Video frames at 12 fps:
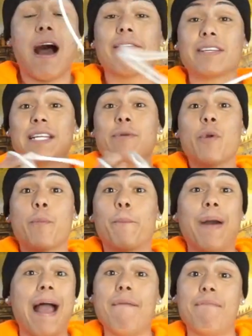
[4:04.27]
obviously we
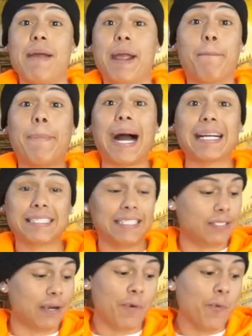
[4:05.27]
have big
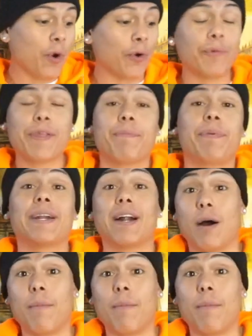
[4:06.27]
boxes that we work with, but